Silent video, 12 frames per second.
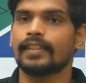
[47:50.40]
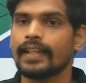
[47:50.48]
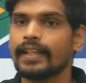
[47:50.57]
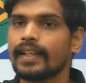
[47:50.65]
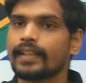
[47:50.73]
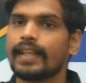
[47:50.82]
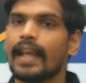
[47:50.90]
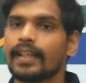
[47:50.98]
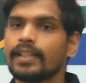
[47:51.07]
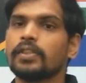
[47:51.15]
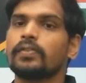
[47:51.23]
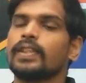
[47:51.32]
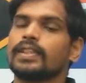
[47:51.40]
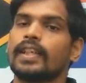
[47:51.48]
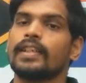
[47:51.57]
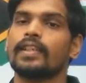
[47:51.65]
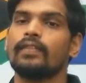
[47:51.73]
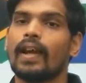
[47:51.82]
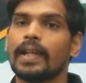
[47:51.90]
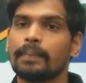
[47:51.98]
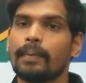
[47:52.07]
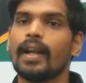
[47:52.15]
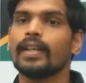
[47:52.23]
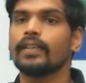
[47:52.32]
three rectangles with the central
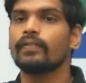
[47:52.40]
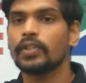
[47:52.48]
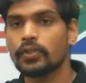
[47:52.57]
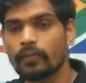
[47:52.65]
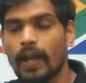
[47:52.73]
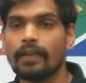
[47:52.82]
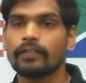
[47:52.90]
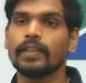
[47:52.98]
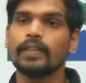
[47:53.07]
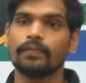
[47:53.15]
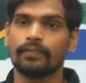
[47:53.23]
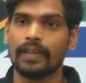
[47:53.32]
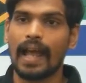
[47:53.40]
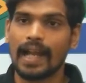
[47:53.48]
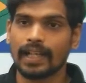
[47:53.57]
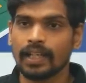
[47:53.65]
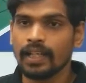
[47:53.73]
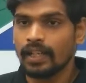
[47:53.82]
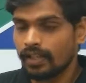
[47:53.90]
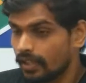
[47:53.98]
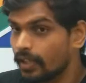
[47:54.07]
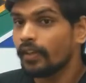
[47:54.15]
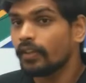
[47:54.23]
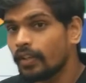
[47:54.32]
white part in which you have the flag,
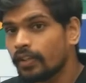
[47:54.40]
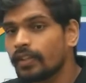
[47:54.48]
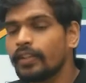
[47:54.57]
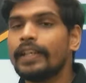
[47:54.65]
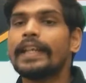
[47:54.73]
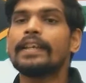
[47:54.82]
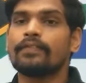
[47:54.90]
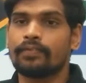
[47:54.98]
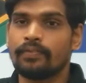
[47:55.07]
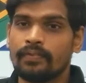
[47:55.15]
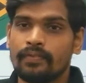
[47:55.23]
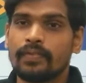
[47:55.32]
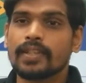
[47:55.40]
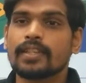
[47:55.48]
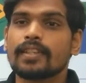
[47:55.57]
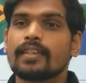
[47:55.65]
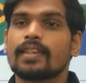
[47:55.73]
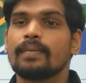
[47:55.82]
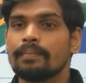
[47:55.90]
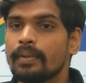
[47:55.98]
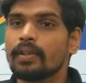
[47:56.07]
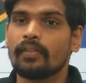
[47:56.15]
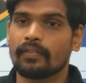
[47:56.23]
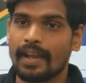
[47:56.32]
the leaf, which is a
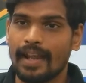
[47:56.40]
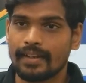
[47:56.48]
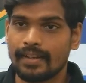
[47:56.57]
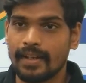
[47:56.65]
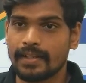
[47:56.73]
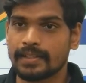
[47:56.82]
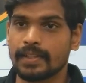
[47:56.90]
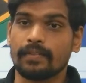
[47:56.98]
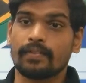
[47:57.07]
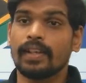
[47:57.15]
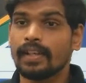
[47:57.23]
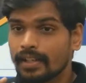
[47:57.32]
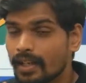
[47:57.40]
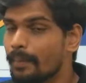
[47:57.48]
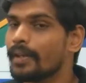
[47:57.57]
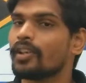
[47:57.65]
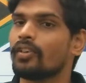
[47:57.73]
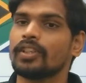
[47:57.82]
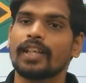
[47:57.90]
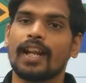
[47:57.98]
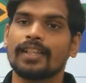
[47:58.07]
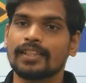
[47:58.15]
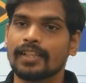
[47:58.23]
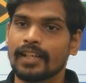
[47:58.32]
symbol of Canada itself. Comment down your
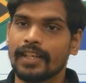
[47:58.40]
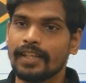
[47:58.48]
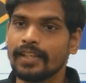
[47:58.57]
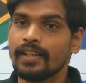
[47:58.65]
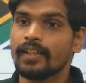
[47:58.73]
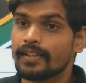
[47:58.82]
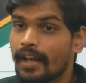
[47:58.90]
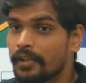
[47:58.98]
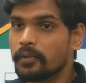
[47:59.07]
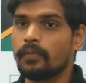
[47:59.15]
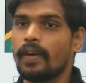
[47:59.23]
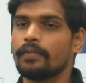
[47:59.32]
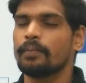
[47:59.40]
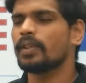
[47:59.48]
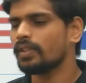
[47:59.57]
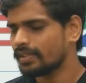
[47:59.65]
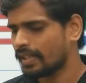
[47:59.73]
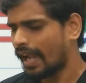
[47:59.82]
answer again, try to find, because